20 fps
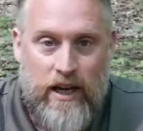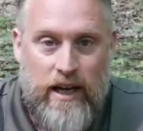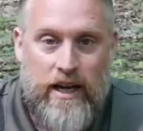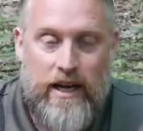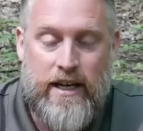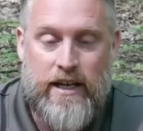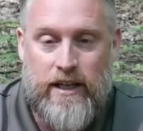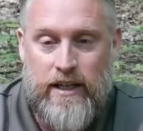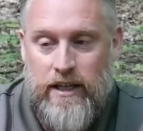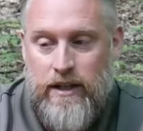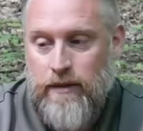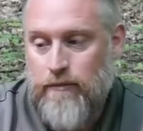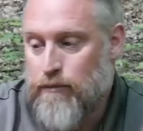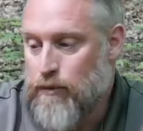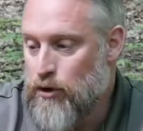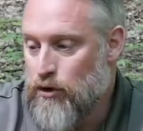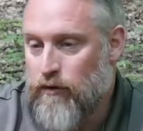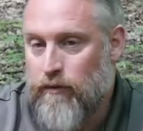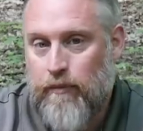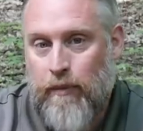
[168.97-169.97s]
It can either
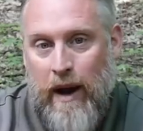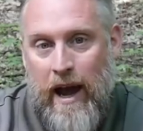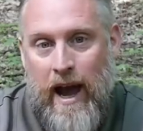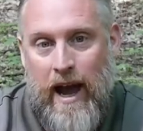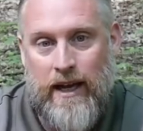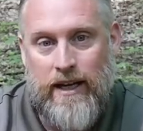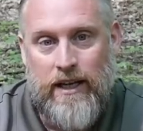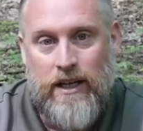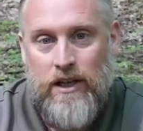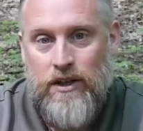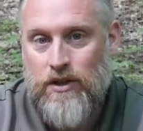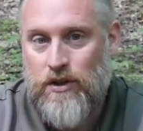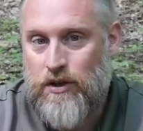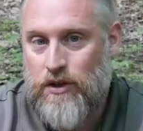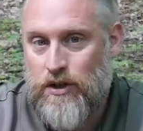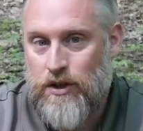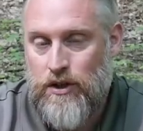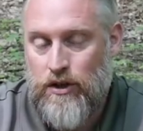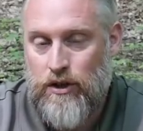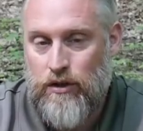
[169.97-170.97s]
move back to
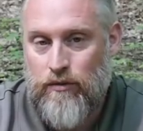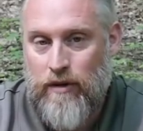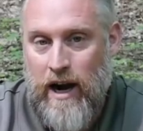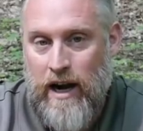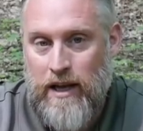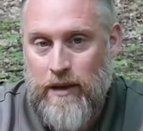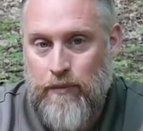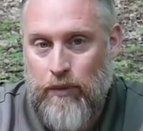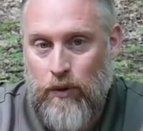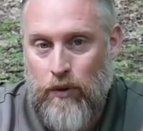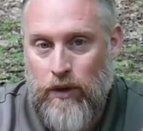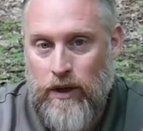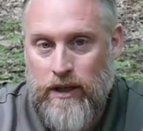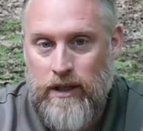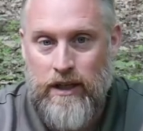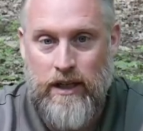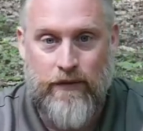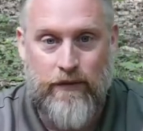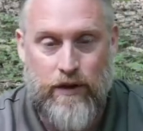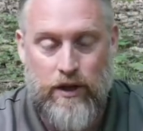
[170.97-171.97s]
secure a rally point
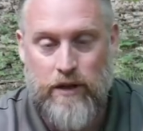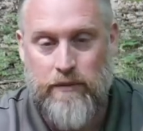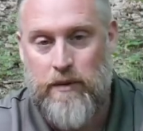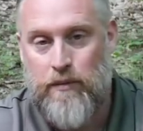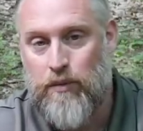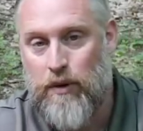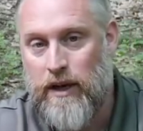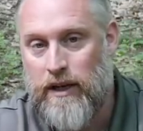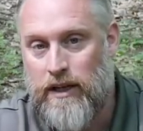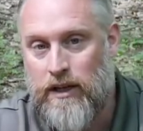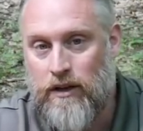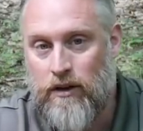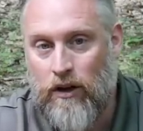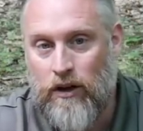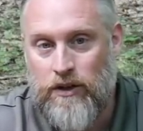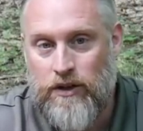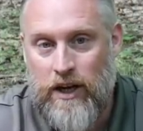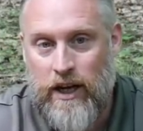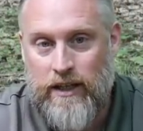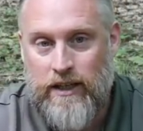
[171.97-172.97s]
if you're going to be breaking
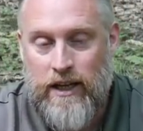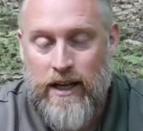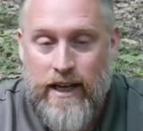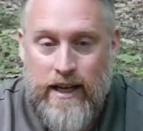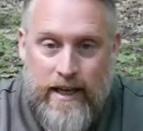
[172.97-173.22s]
contact.